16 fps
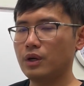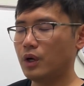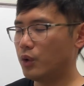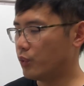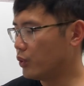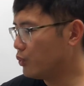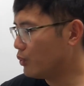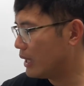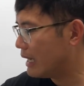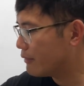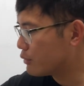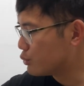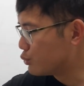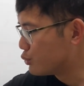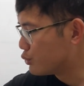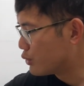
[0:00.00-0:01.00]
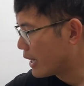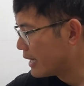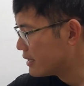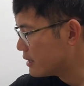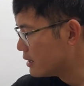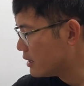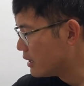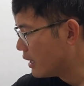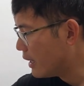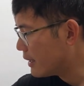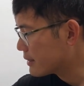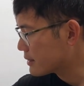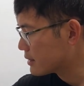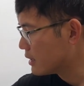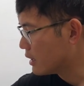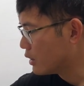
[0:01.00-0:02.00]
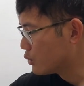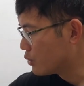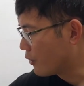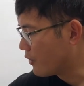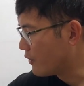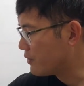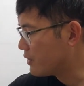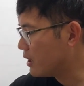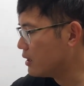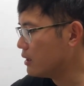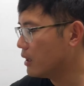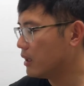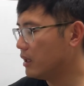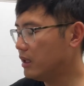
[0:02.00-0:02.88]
We will have to rewrite the x to the 15